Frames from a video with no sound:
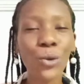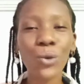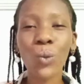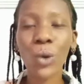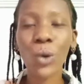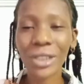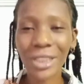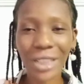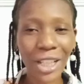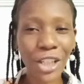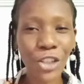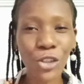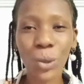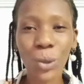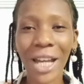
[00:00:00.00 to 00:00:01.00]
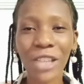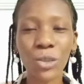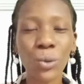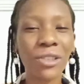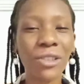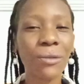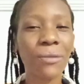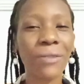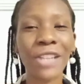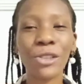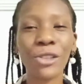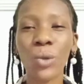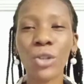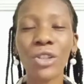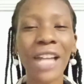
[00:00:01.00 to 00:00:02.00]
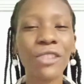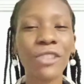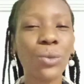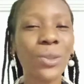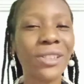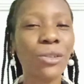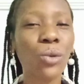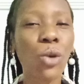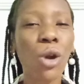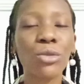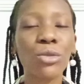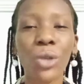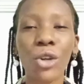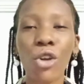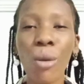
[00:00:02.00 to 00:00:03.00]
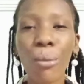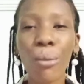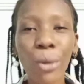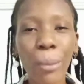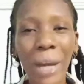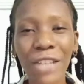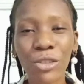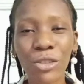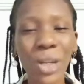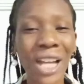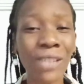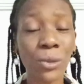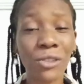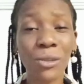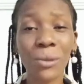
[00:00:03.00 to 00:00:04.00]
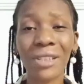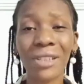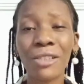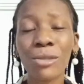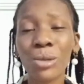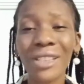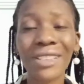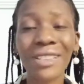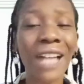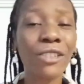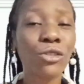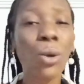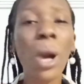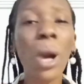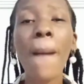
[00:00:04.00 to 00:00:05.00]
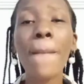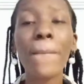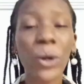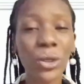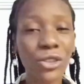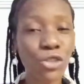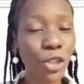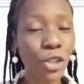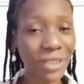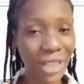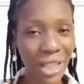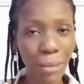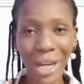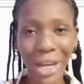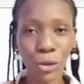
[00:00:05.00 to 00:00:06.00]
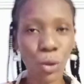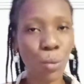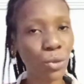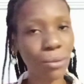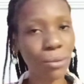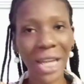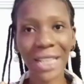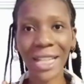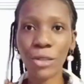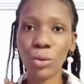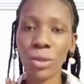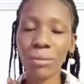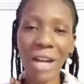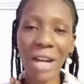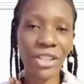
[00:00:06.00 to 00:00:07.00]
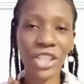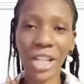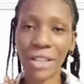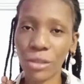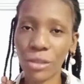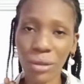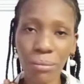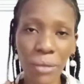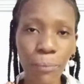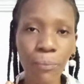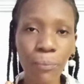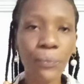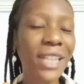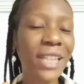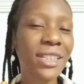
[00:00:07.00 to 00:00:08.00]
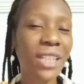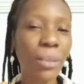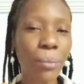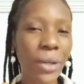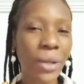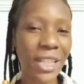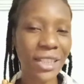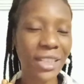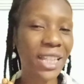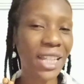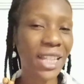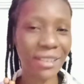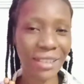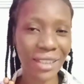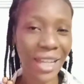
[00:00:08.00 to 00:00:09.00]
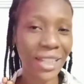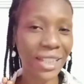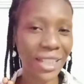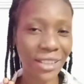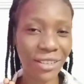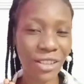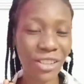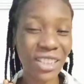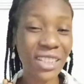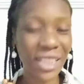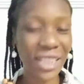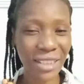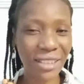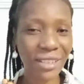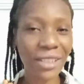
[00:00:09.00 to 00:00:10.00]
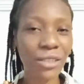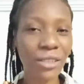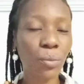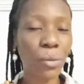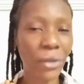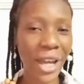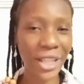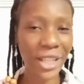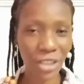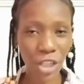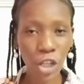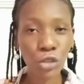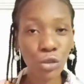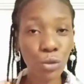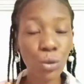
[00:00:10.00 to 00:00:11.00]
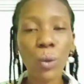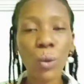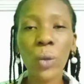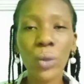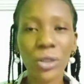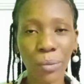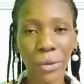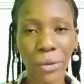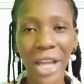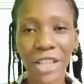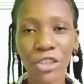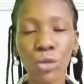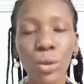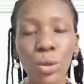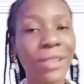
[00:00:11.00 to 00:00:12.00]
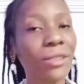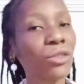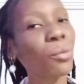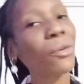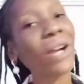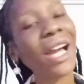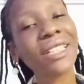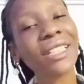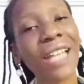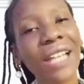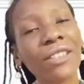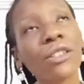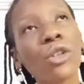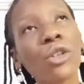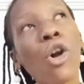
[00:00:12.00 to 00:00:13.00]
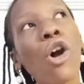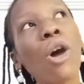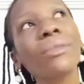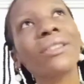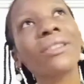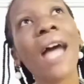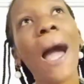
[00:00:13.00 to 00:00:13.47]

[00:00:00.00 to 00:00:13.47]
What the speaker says: one day you guys will still find a way, you guys will still come to a compromise, you guys will still settle this, and so, but just keep an open mind. That is what marriage has taught me. A deep hidden lesson that I learned in this is pride. To do away with pride. It is pride that comes